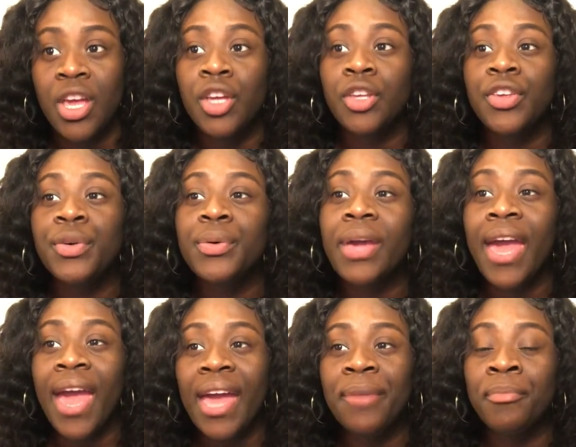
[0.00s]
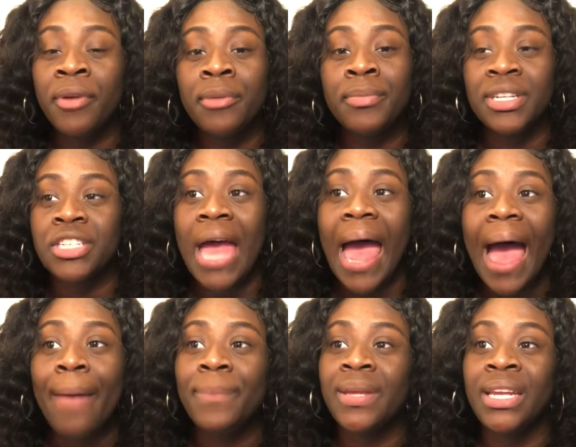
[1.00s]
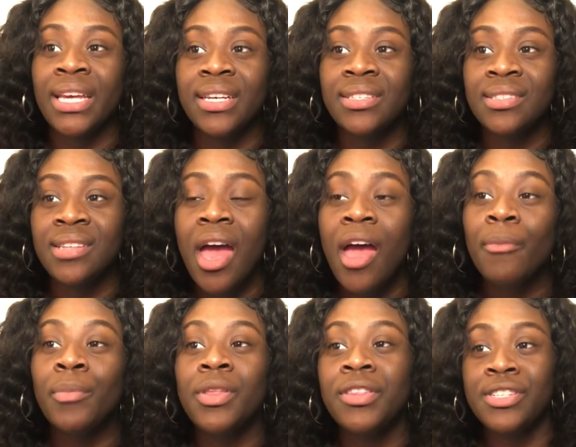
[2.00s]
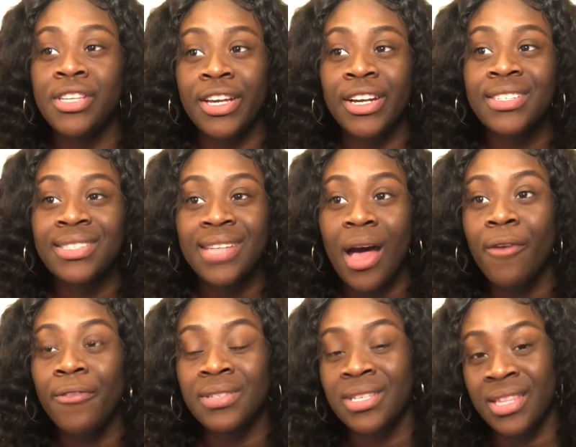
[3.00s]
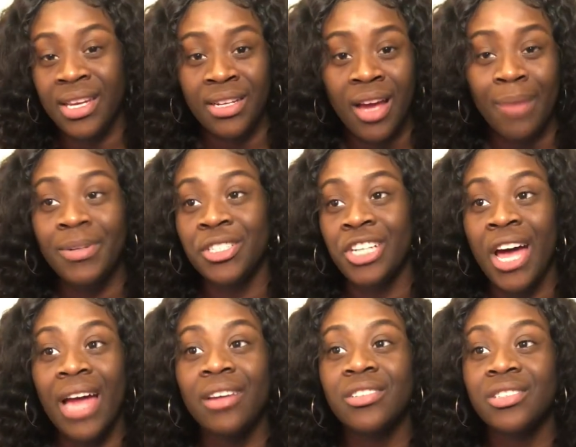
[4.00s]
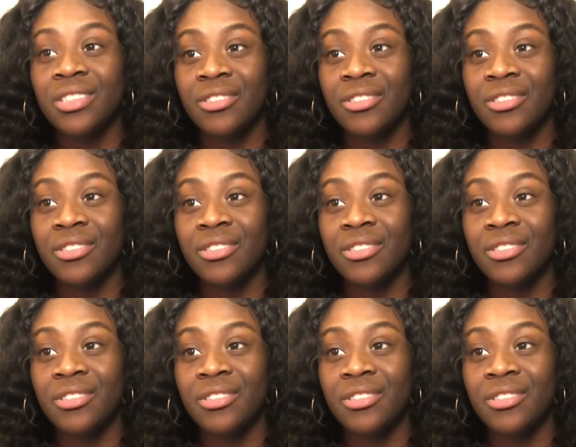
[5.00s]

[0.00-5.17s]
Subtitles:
You can bring much happiness both to yourself and to the adopted child.